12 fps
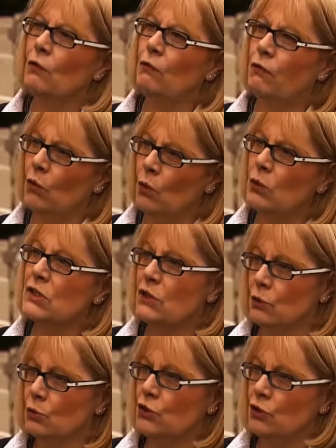4
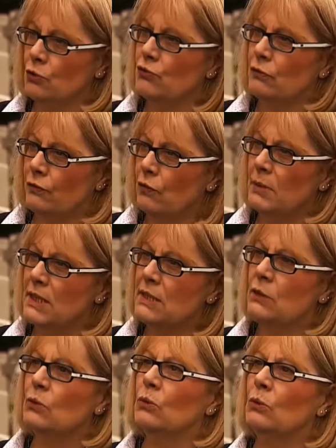school children from
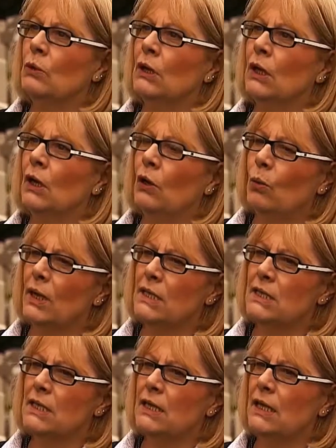this school
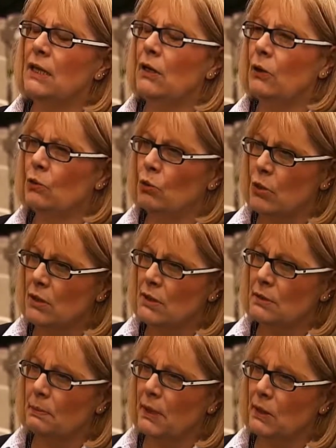went to the local
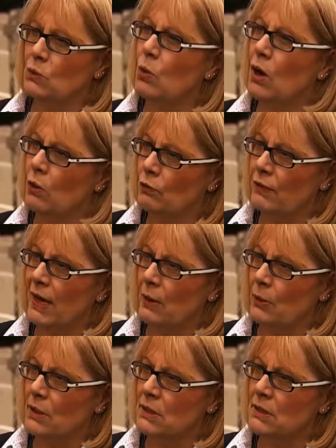woods and picked
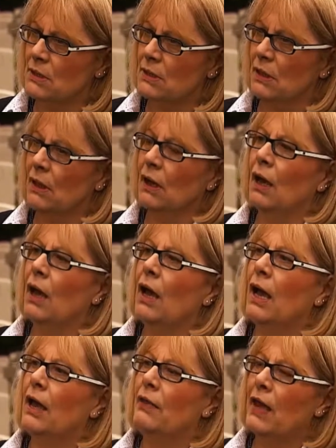wildflowers,
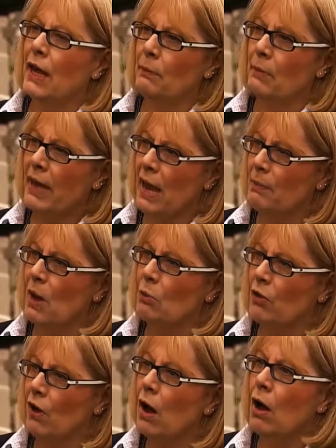and they came
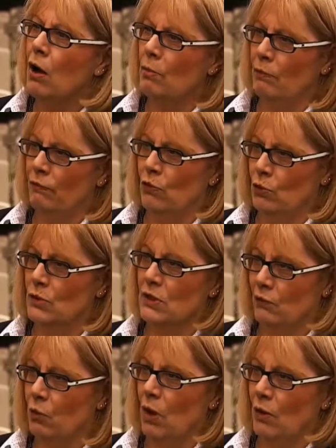back with
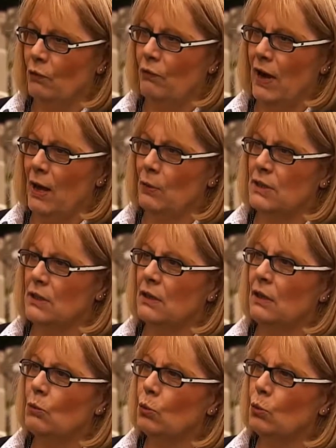armfuls of wildflowers.